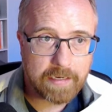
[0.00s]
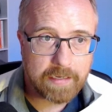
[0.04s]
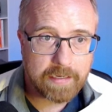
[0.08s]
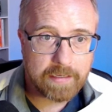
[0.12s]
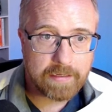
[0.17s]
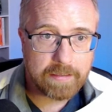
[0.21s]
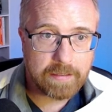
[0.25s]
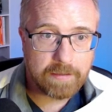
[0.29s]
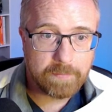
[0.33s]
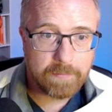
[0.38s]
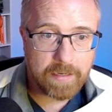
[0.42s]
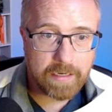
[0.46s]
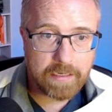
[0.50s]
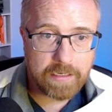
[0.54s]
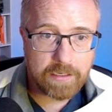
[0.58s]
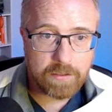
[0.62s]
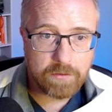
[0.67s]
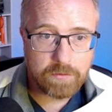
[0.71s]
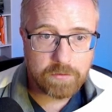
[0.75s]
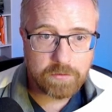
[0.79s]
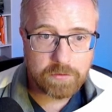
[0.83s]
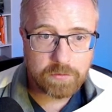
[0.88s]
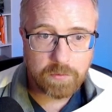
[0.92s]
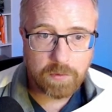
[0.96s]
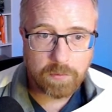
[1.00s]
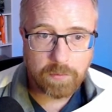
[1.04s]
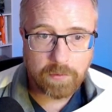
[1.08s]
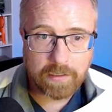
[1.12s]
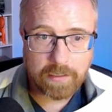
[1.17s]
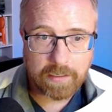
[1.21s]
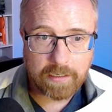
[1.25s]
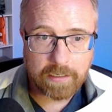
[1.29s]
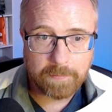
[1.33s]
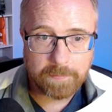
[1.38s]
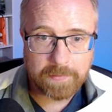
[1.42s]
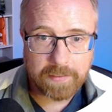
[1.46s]
in the menus, we
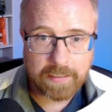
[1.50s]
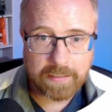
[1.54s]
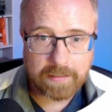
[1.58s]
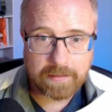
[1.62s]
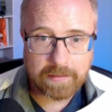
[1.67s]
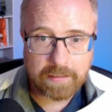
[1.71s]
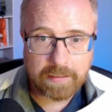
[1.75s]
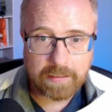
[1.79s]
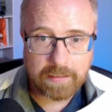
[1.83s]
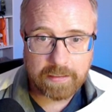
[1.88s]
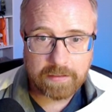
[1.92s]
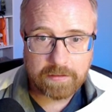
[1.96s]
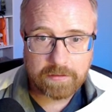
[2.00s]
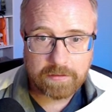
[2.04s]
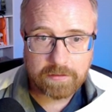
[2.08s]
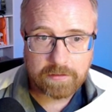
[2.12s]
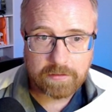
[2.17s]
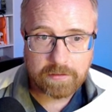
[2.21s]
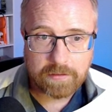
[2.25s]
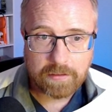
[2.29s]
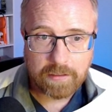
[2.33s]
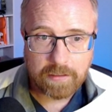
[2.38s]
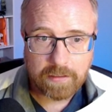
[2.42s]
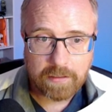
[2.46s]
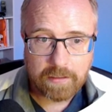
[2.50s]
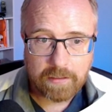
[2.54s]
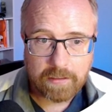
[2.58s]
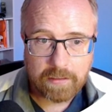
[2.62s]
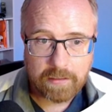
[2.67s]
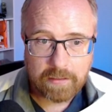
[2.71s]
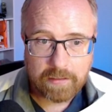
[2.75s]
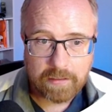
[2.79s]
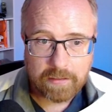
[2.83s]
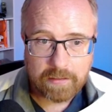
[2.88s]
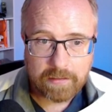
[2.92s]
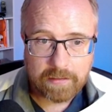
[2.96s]
want to update these
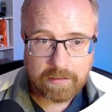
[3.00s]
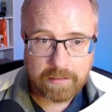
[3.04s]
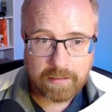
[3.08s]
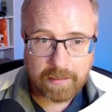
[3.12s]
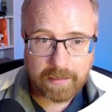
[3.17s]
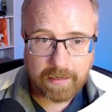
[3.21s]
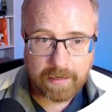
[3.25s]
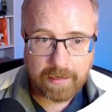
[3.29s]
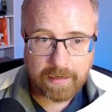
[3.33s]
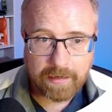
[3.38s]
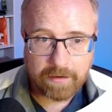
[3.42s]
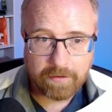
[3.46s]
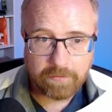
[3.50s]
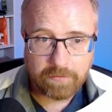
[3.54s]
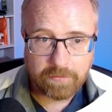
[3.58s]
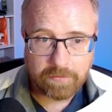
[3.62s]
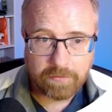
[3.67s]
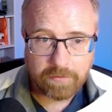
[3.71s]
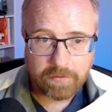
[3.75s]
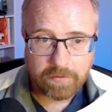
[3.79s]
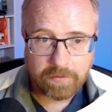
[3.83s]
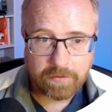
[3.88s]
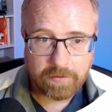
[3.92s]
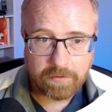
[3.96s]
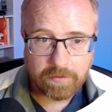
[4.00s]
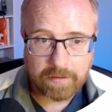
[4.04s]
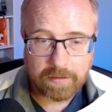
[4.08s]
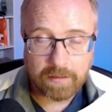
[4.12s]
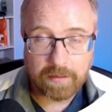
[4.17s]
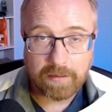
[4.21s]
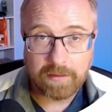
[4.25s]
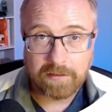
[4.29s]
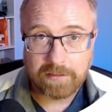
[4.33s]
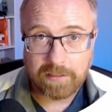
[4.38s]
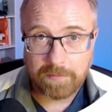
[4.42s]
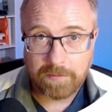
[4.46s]
to have
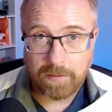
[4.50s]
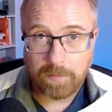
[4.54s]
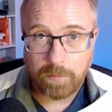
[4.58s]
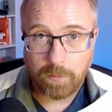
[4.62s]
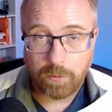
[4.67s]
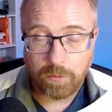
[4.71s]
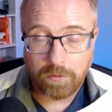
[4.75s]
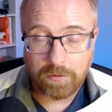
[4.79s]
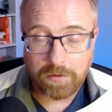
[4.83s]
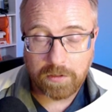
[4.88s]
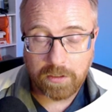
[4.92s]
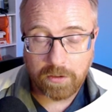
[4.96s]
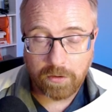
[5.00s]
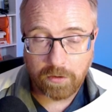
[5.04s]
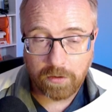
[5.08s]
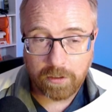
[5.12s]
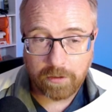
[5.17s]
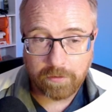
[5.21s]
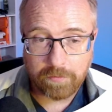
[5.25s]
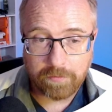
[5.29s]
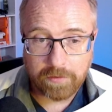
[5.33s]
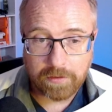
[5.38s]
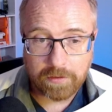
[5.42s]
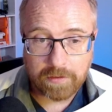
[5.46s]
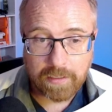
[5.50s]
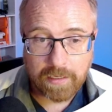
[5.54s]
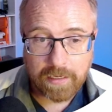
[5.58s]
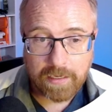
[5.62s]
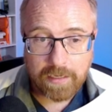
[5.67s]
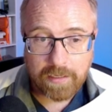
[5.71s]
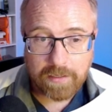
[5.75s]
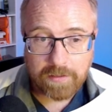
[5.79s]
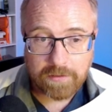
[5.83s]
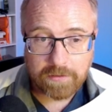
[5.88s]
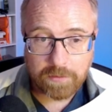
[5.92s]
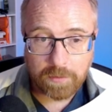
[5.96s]
something more in the URL field.
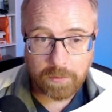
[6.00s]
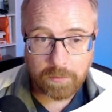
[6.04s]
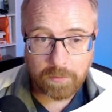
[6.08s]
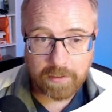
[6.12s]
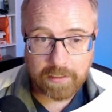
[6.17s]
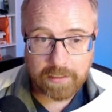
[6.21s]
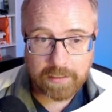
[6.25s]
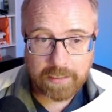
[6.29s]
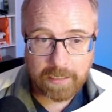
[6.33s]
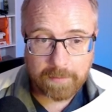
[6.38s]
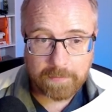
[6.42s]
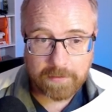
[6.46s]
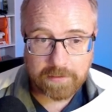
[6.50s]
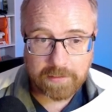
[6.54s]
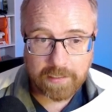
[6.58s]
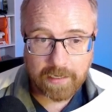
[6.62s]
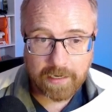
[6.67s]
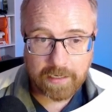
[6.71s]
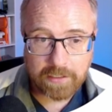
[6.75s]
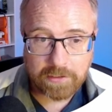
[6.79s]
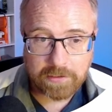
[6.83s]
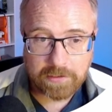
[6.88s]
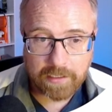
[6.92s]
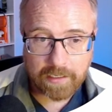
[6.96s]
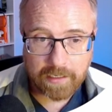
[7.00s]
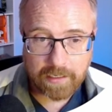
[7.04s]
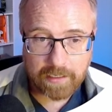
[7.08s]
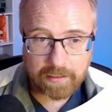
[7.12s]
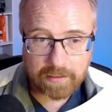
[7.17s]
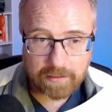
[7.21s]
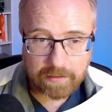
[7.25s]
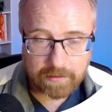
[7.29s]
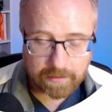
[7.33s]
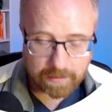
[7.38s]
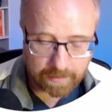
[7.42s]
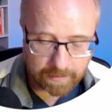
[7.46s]
So we want to keep this
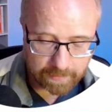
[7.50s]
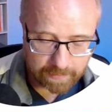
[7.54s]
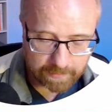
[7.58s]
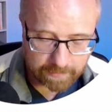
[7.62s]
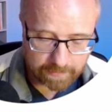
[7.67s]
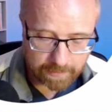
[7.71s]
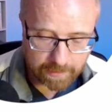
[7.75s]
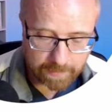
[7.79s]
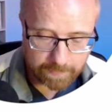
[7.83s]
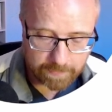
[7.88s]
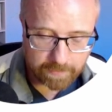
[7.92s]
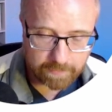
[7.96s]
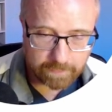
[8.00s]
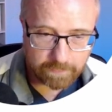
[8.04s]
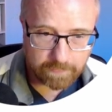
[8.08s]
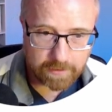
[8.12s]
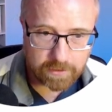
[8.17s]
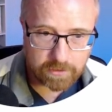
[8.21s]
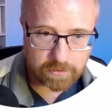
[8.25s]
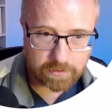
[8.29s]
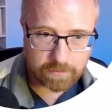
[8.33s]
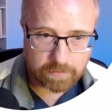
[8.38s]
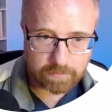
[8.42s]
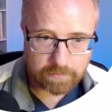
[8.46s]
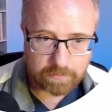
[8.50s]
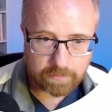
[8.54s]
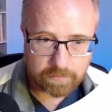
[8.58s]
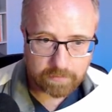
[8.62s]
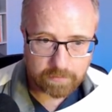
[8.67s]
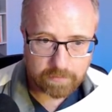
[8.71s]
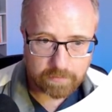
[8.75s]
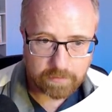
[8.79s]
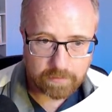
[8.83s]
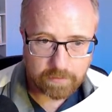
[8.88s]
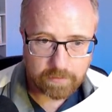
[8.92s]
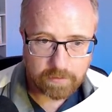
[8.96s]
hashtag and then type in vision
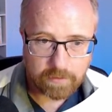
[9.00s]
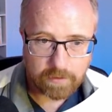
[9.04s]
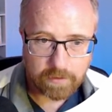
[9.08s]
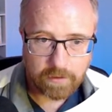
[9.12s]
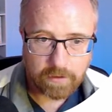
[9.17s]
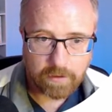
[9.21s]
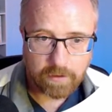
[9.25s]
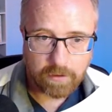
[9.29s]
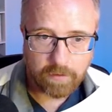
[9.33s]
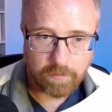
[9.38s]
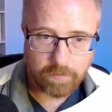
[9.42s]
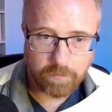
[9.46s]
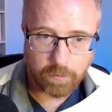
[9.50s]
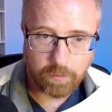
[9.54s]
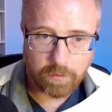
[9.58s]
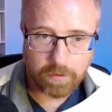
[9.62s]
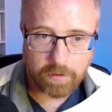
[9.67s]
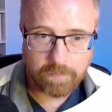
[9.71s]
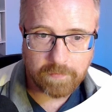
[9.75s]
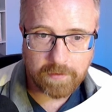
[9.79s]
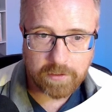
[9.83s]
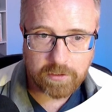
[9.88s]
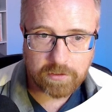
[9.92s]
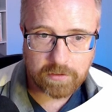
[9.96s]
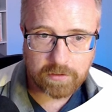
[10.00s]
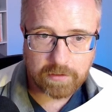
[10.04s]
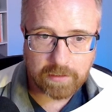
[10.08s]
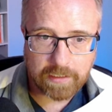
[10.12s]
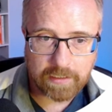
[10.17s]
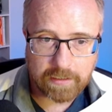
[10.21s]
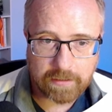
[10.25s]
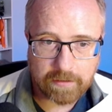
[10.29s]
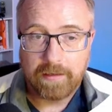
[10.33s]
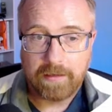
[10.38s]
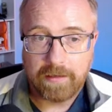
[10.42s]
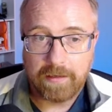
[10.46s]
for the vision
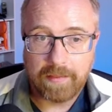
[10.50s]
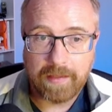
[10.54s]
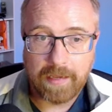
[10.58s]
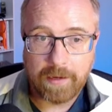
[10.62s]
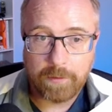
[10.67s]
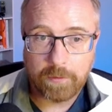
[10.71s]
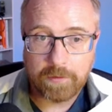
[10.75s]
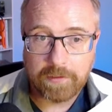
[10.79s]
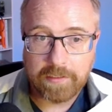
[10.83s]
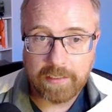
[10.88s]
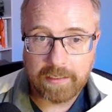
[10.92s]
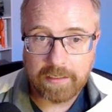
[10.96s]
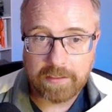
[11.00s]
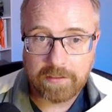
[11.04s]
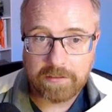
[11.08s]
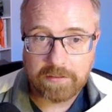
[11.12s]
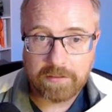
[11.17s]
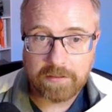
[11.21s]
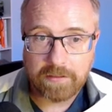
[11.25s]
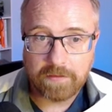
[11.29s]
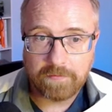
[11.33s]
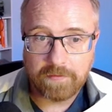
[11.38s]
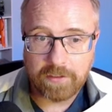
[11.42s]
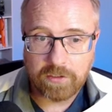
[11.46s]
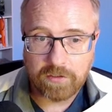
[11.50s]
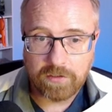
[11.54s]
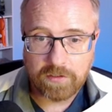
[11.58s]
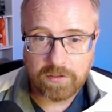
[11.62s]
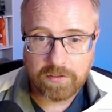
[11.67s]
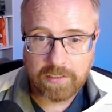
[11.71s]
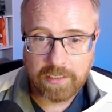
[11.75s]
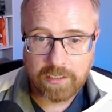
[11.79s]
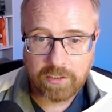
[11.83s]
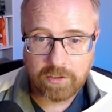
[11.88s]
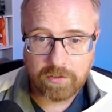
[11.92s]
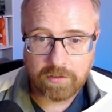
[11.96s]
link. And that will take us to the vision
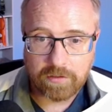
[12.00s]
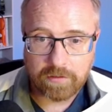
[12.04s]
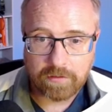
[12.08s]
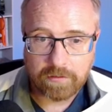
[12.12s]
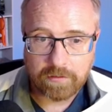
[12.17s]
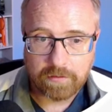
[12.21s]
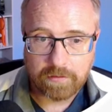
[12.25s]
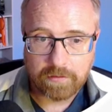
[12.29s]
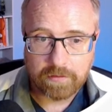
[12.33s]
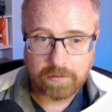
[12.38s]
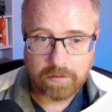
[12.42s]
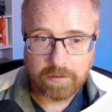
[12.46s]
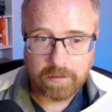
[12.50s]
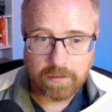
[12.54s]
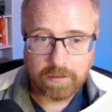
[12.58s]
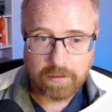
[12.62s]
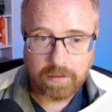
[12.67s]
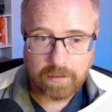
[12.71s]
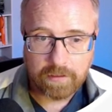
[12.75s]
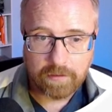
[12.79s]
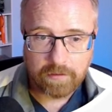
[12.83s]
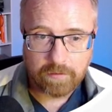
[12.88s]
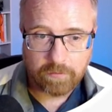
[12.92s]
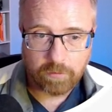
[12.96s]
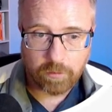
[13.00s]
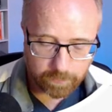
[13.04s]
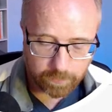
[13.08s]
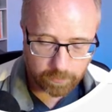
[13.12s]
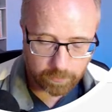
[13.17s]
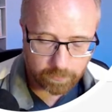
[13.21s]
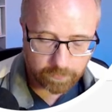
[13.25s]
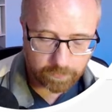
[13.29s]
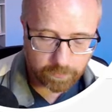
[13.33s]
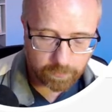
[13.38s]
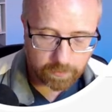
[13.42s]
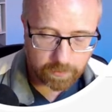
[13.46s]
section. For
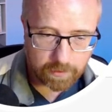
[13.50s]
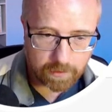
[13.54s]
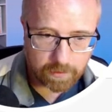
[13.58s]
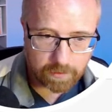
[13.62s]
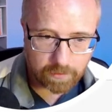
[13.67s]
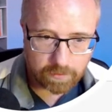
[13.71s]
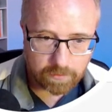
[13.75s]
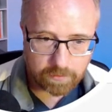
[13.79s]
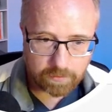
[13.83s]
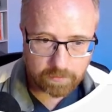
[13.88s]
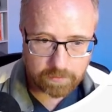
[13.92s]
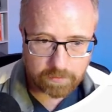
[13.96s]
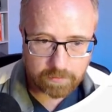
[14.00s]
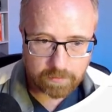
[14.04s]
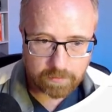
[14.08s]
portfolio,